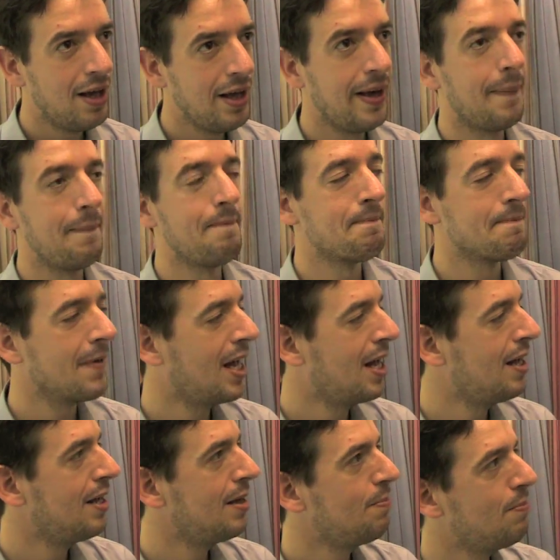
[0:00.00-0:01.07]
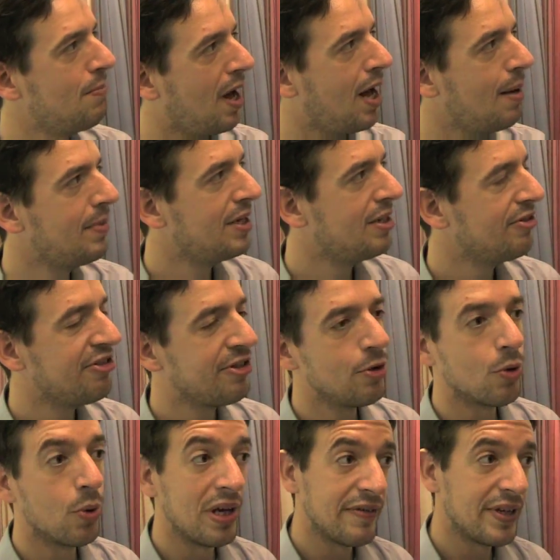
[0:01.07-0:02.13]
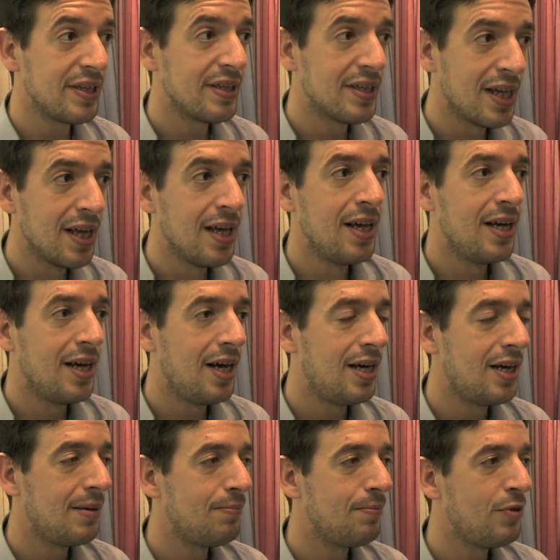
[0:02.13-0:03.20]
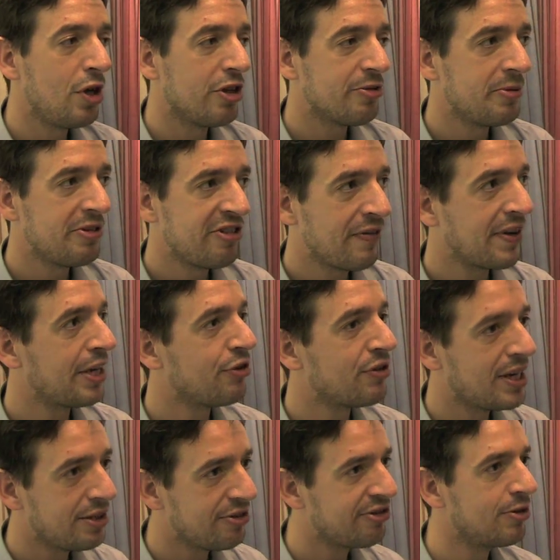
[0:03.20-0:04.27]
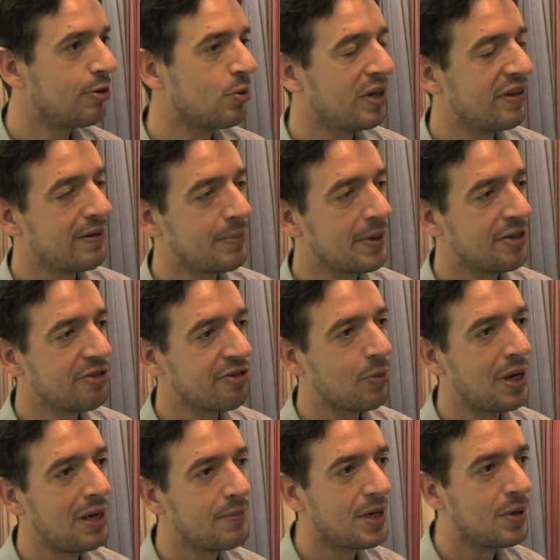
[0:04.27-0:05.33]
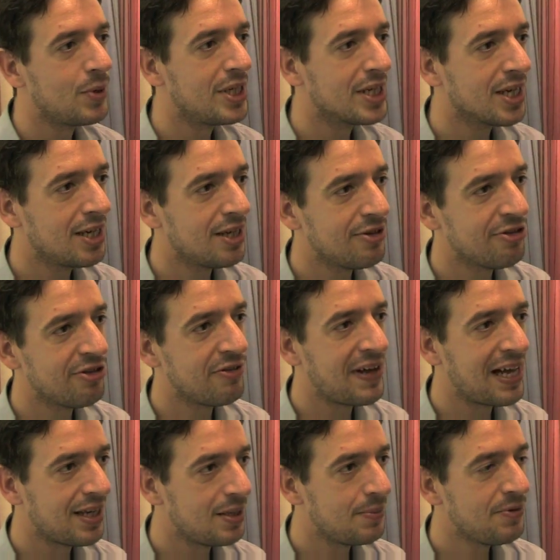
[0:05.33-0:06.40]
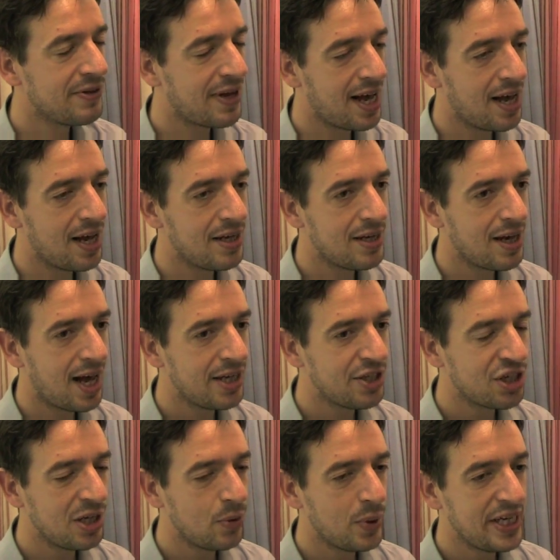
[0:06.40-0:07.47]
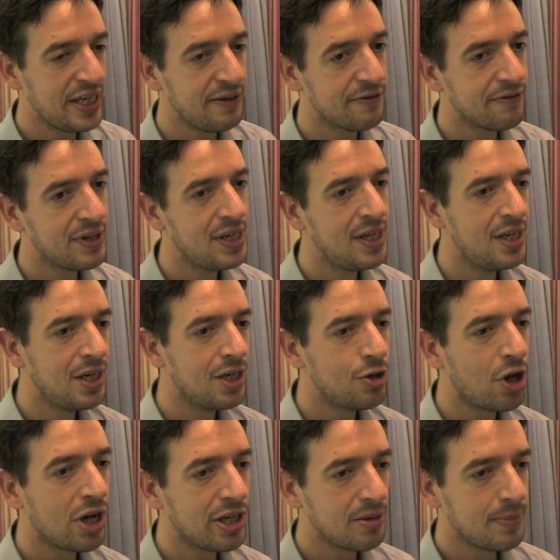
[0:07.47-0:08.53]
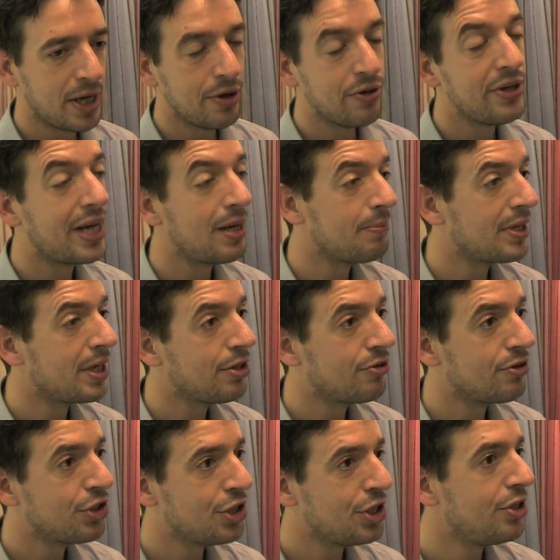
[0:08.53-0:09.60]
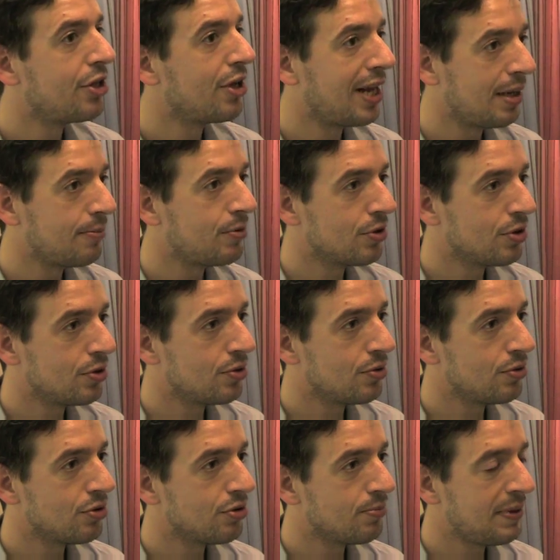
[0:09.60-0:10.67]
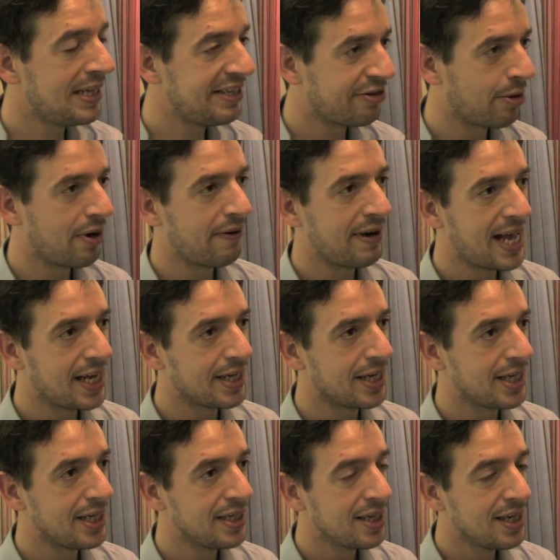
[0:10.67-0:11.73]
Yeah, I'm a silk weaver, not specifically trained in silk weaving, but it's the way my work has developed, and I actually weave not under my own name but under a studio label called Leto and Ariadne.